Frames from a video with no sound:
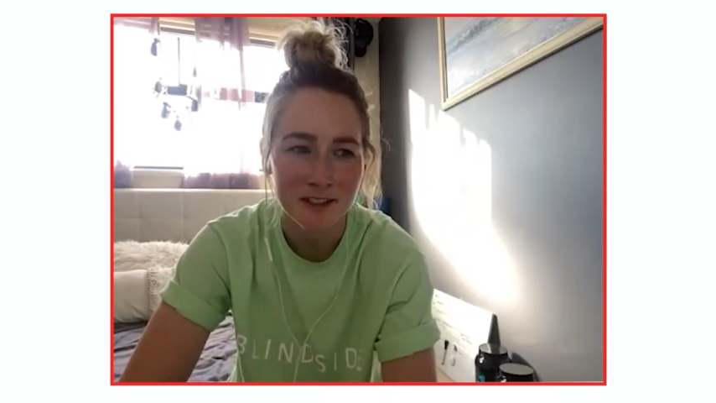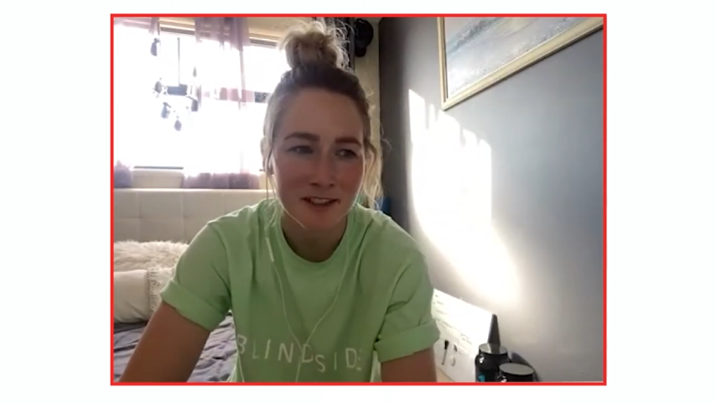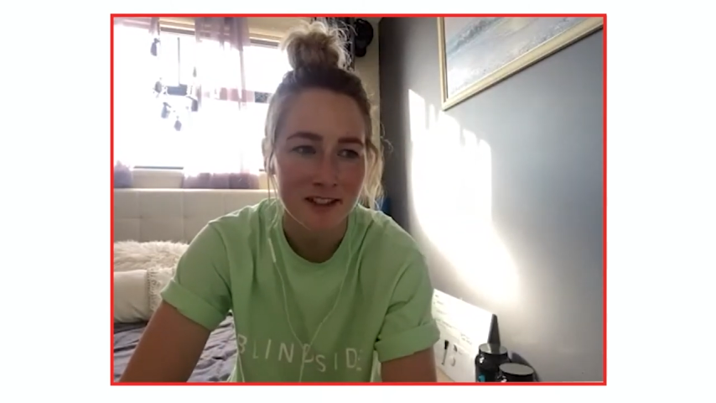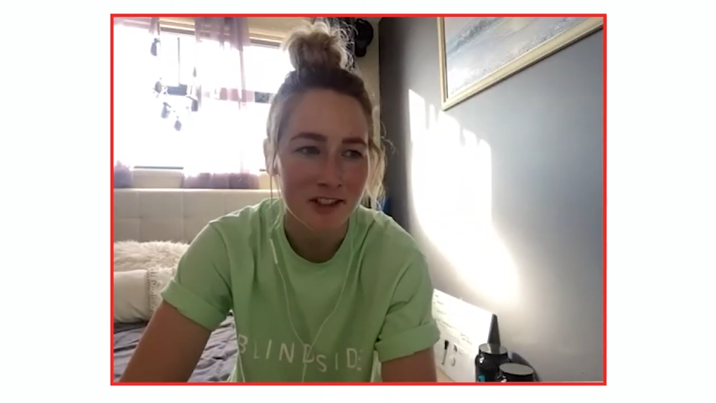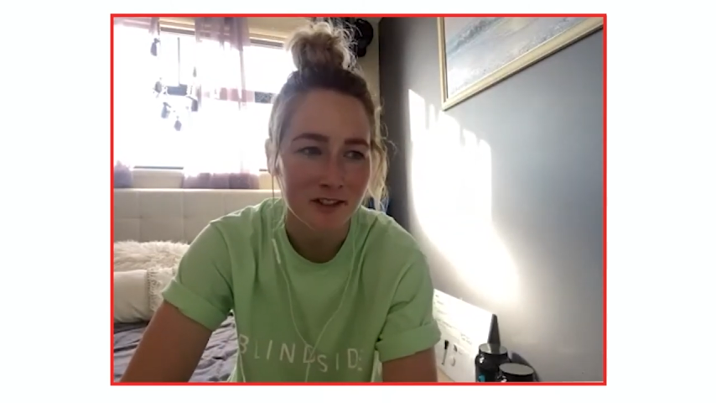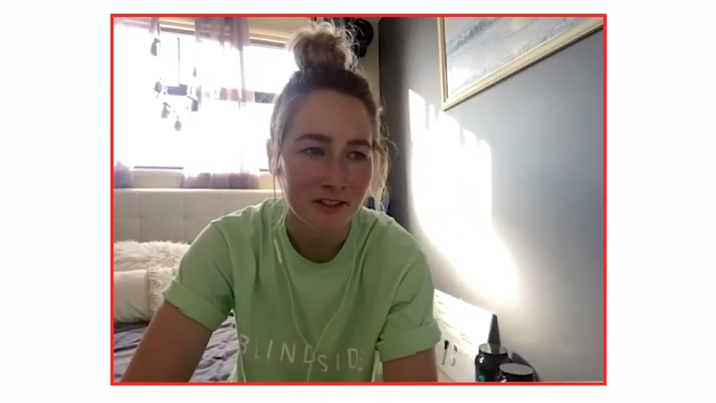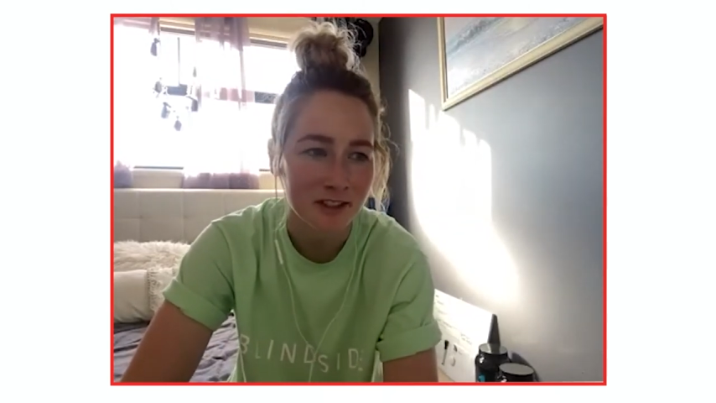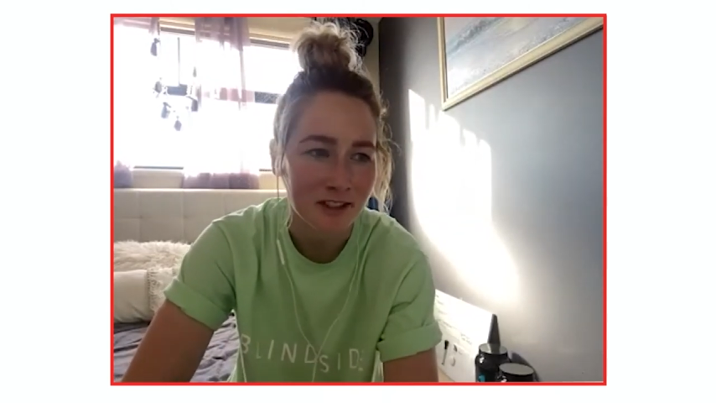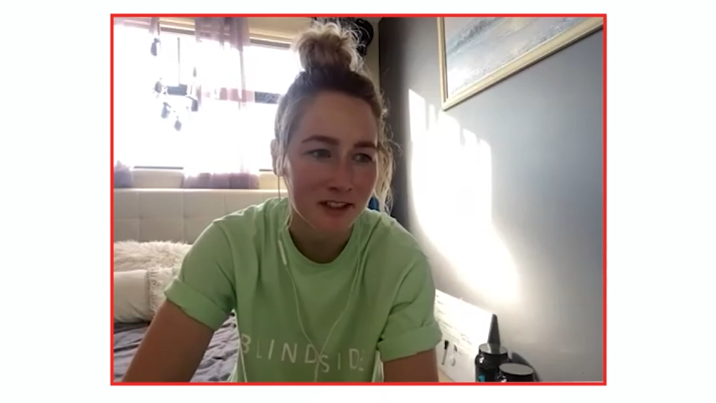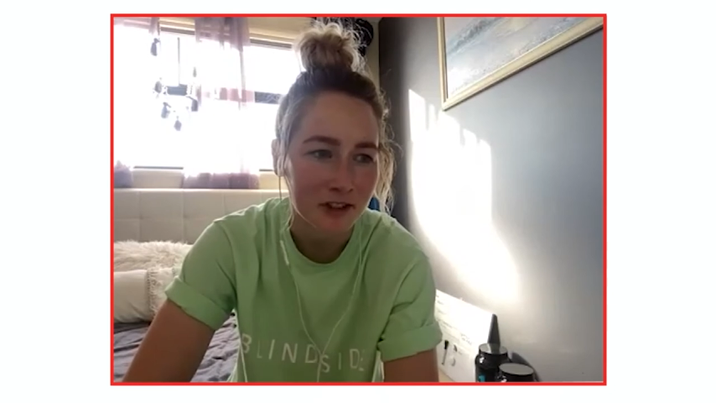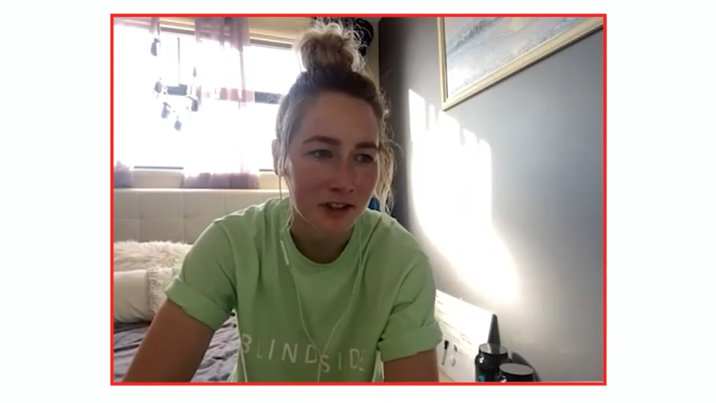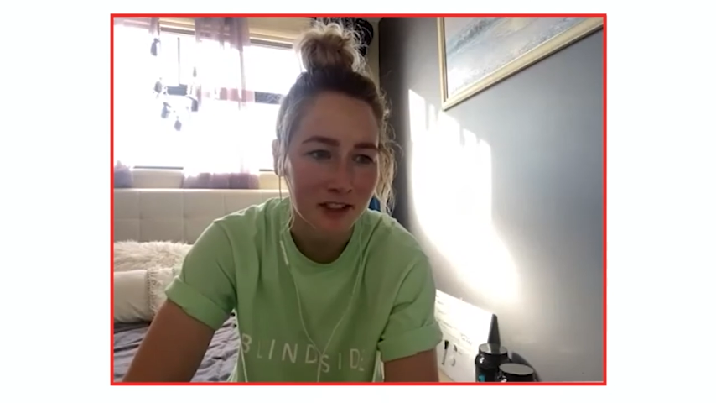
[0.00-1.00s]
I think she'd only
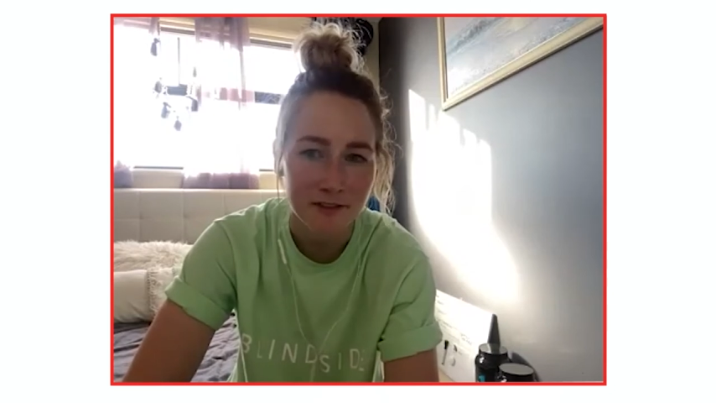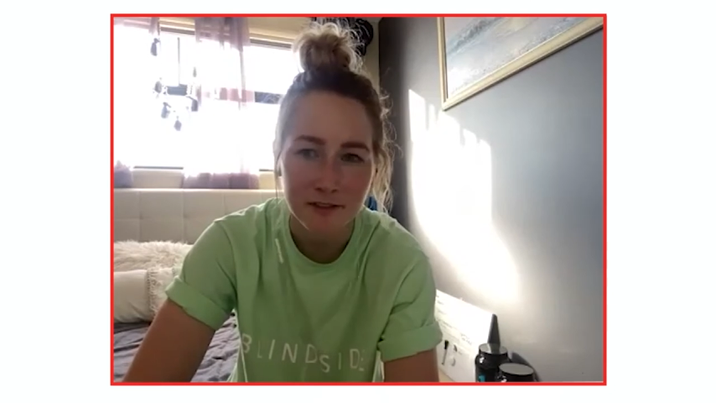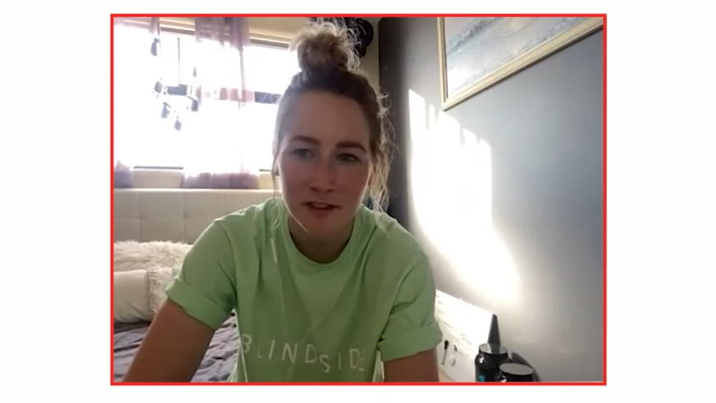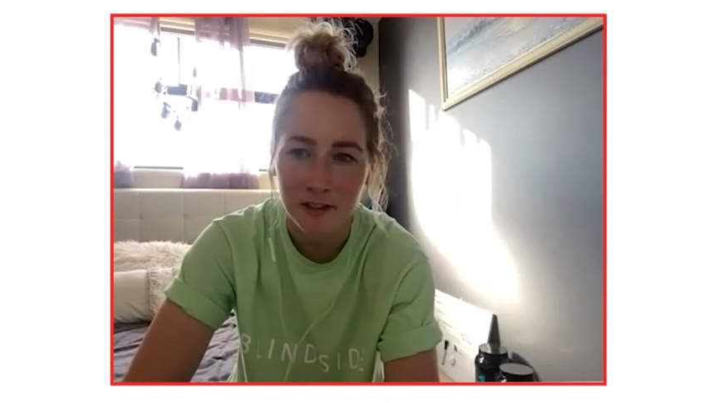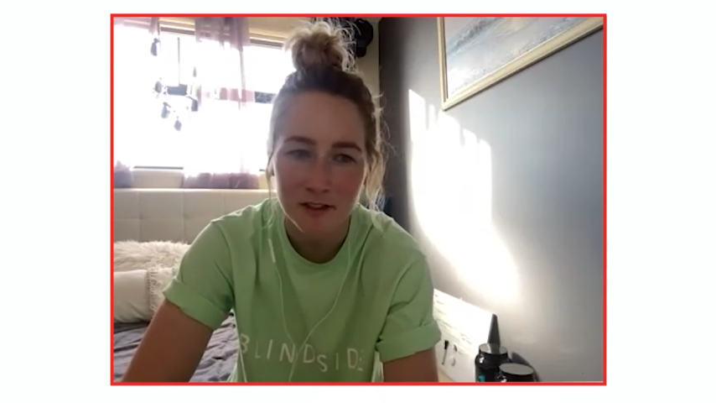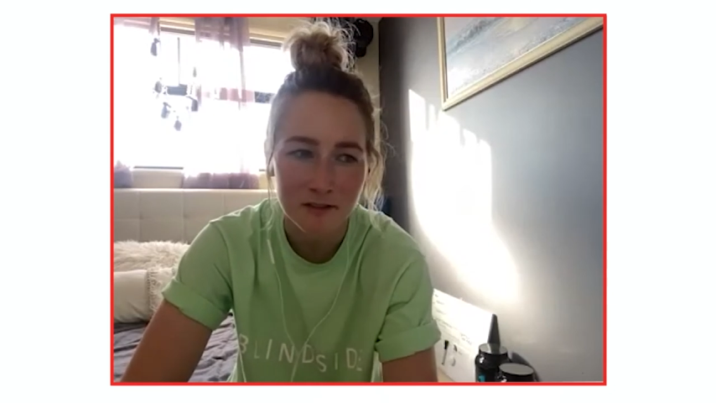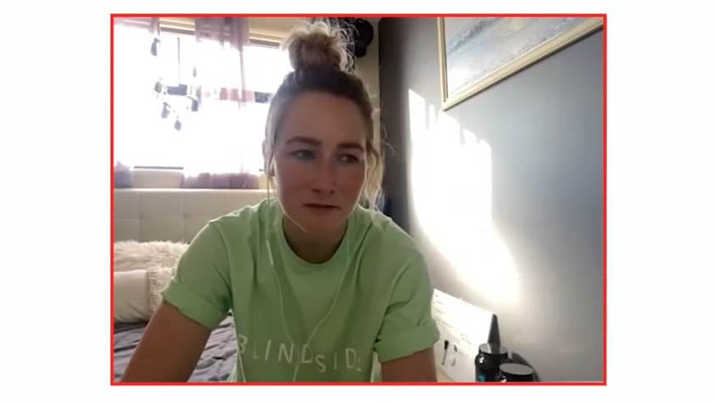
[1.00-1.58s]
like trained for like